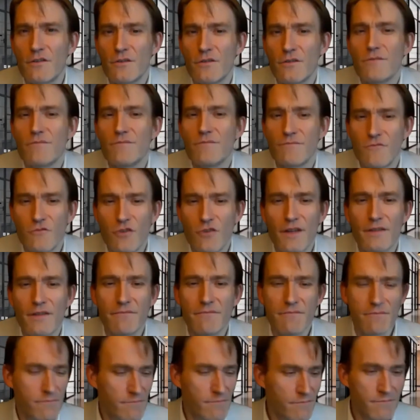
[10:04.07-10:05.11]
cool, great.
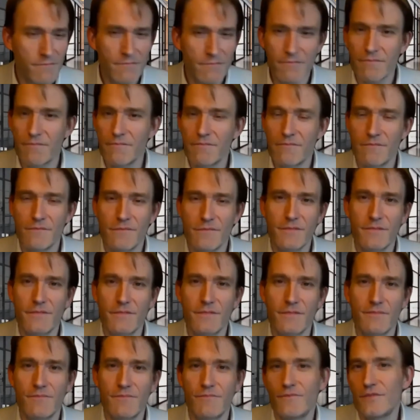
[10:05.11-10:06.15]

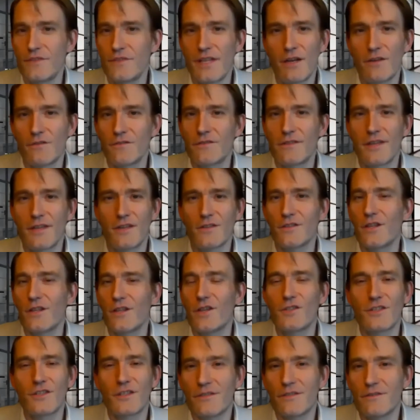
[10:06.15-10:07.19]
Sounds
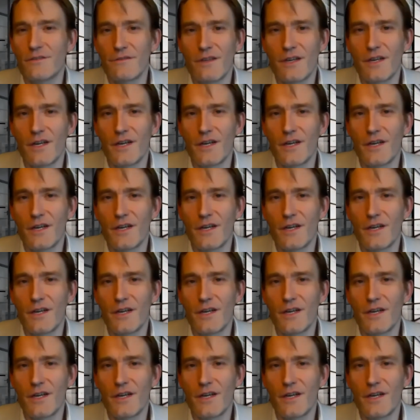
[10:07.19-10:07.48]
logical.